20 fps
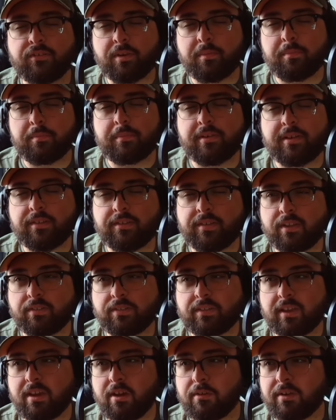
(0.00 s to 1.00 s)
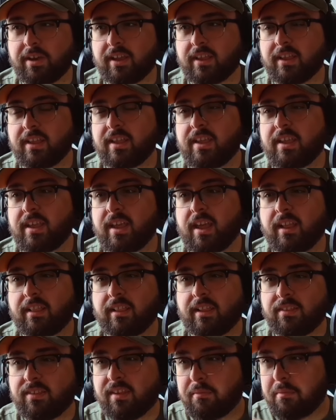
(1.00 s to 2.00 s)
trip to South Dakota,
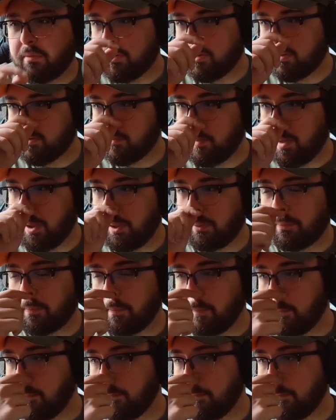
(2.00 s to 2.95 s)
let's say we wanted to make